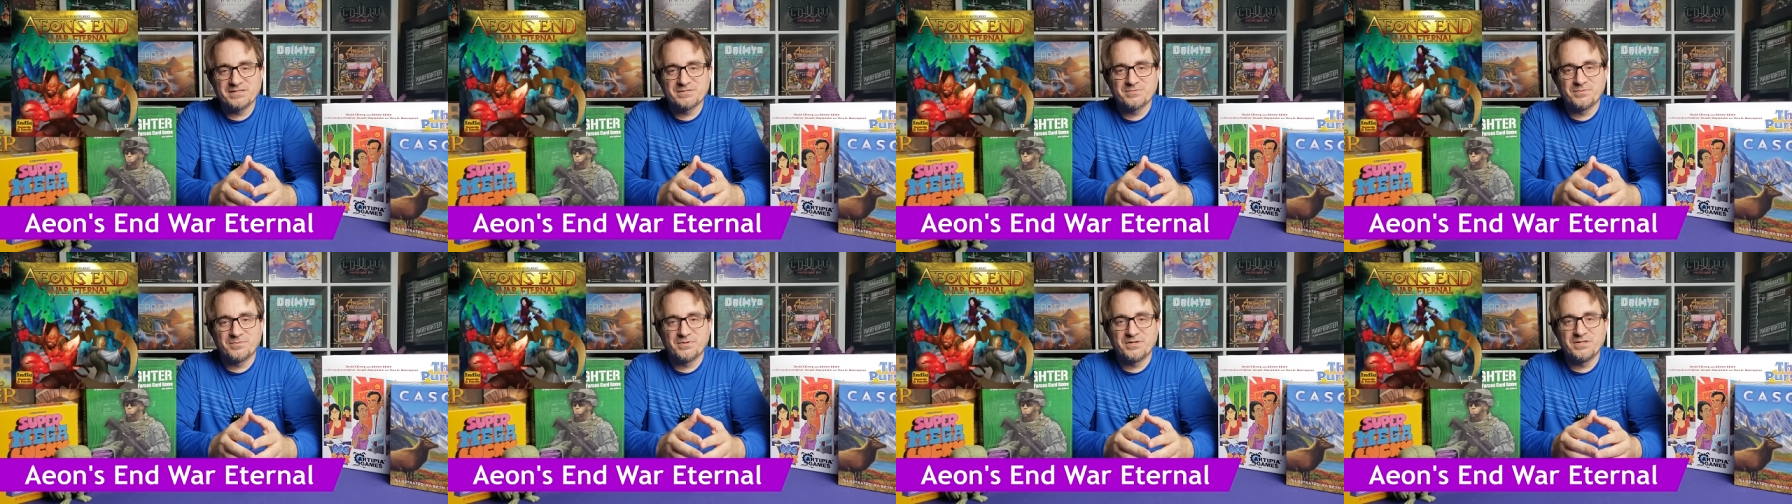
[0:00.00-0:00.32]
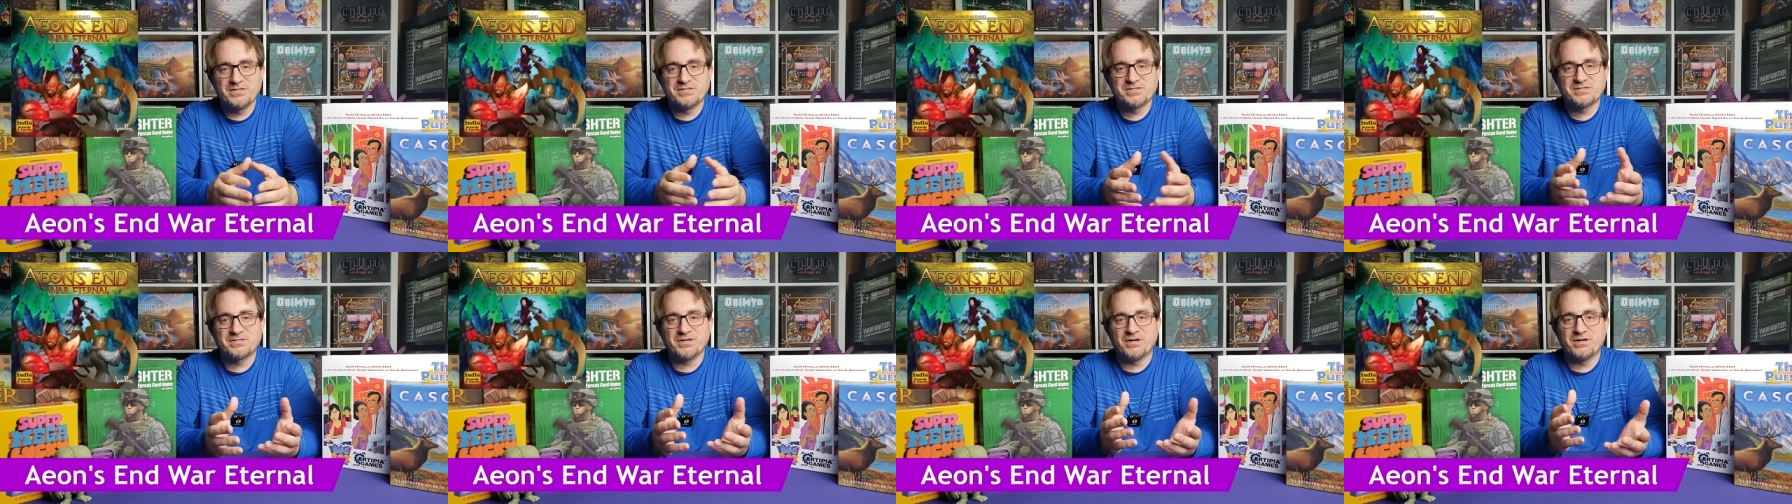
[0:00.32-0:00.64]
It's where
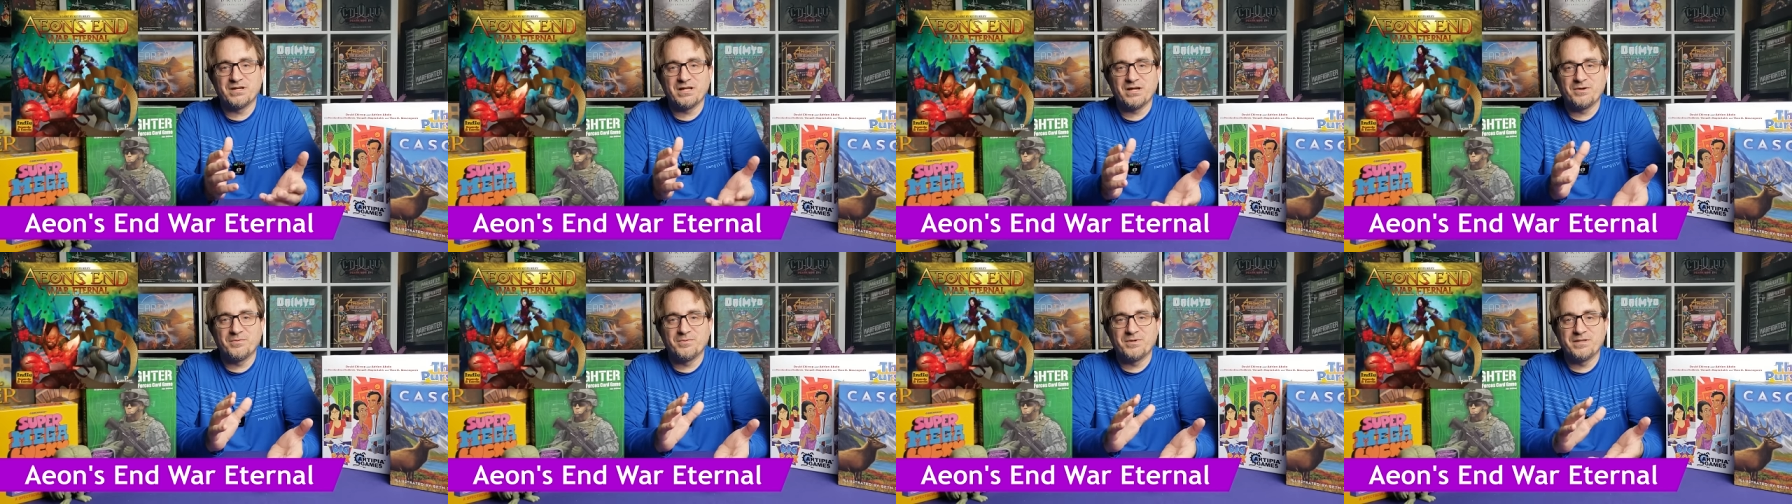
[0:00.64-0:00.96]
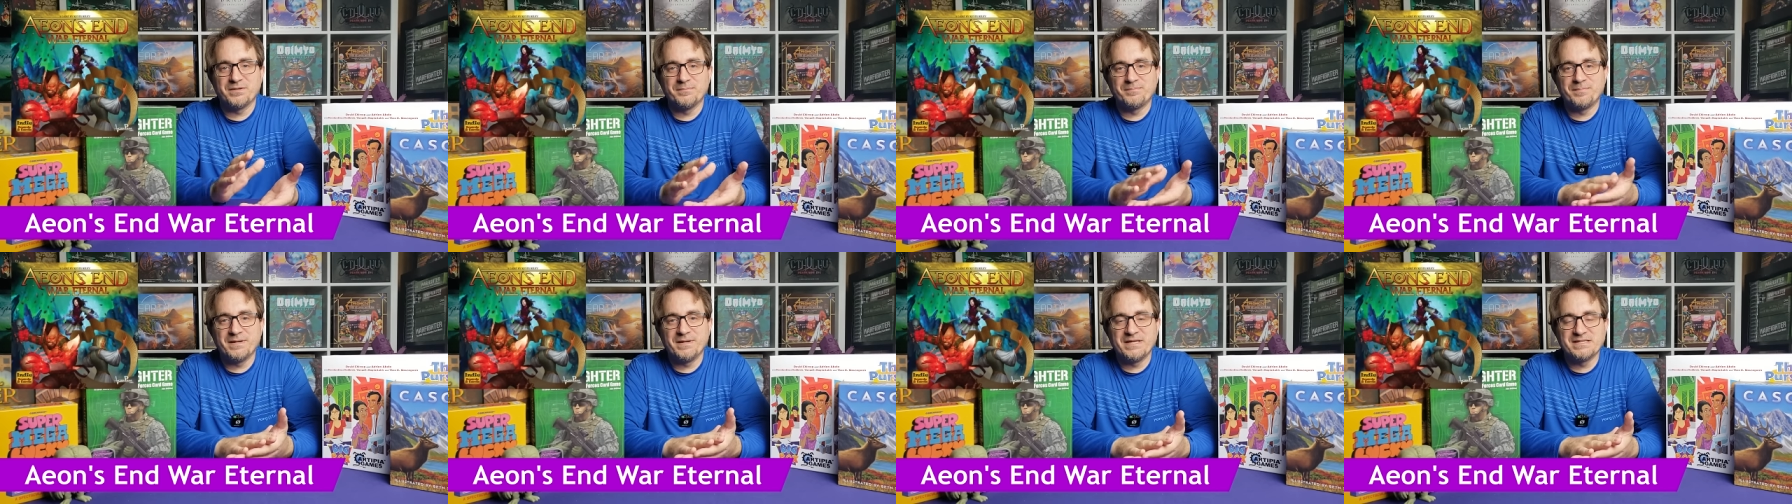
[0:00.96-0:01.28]
you start out
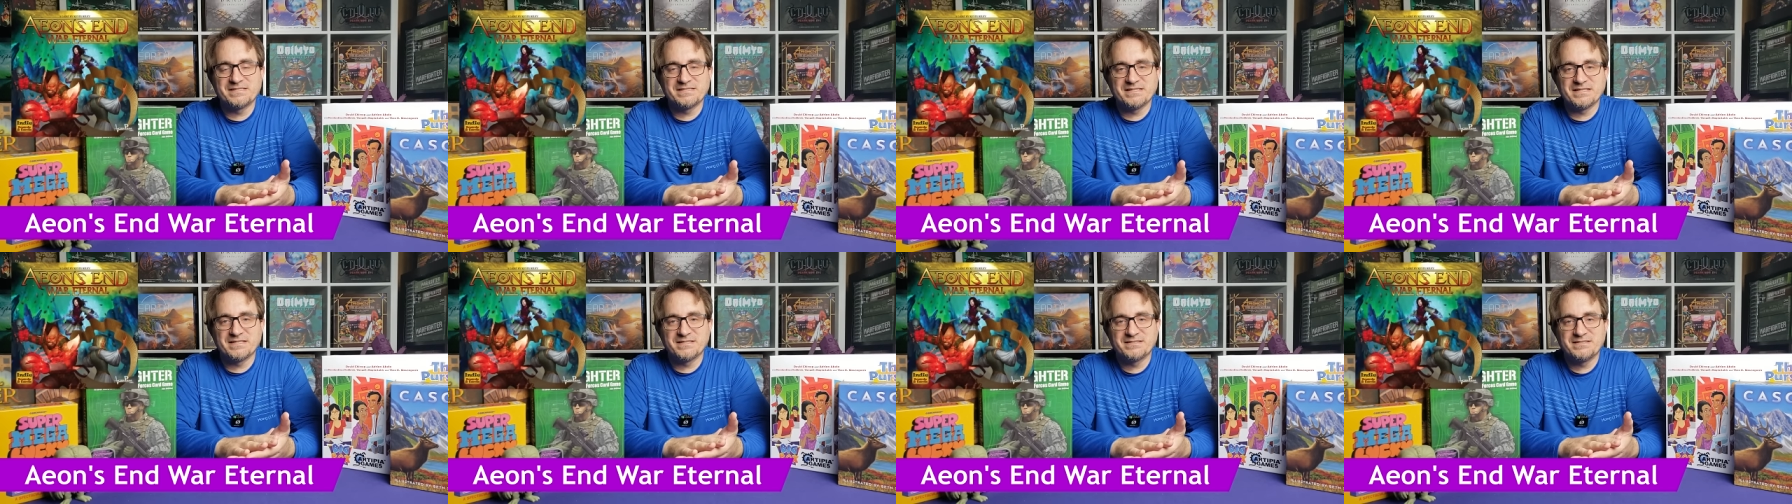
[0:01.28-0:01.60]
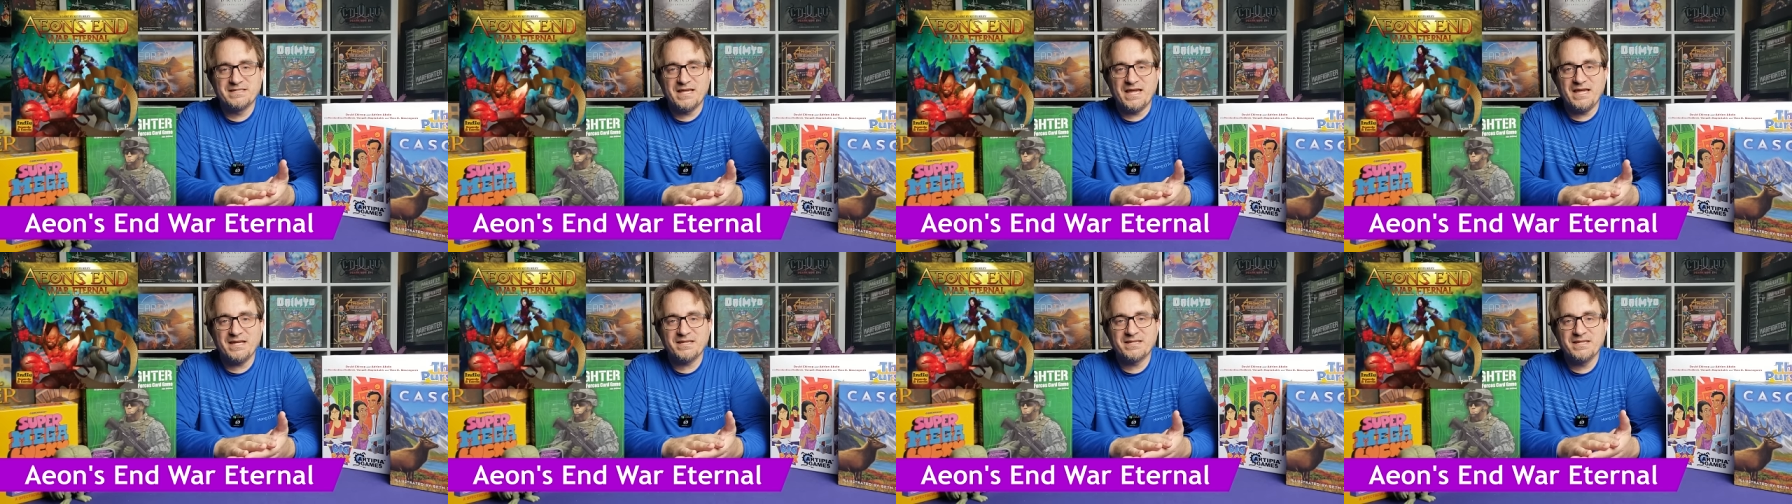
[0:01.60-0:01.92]
with a basic
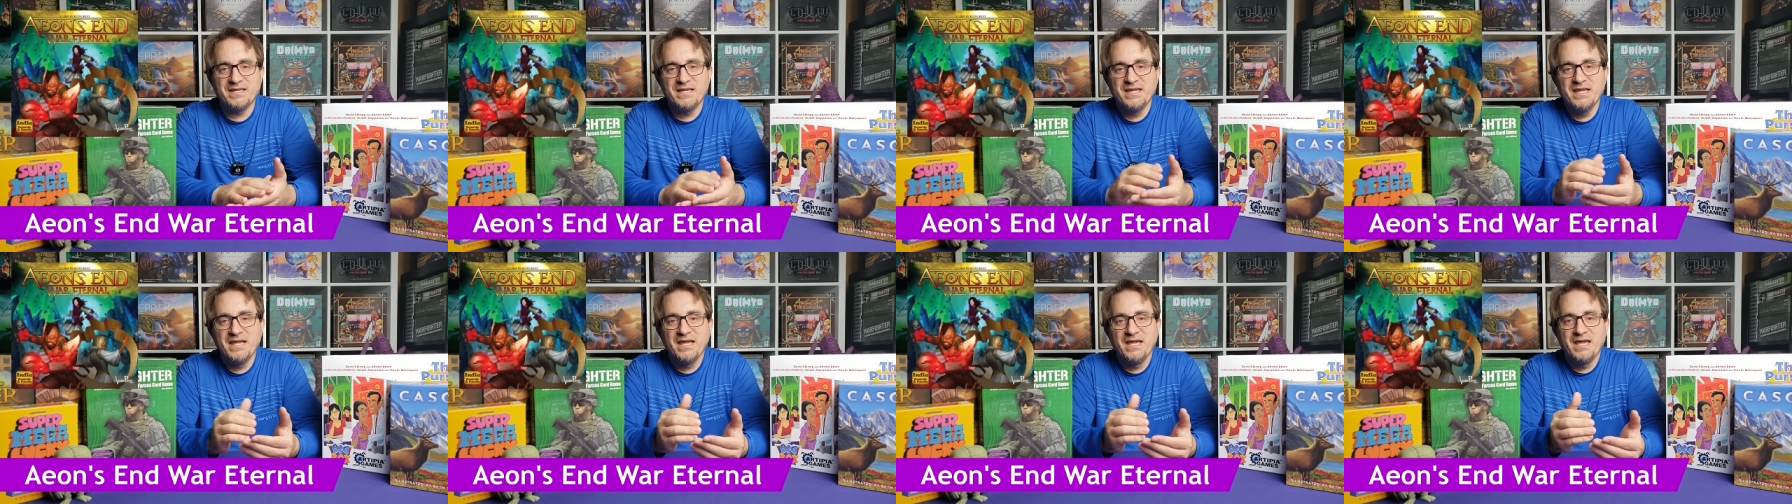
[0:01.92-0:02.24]
deck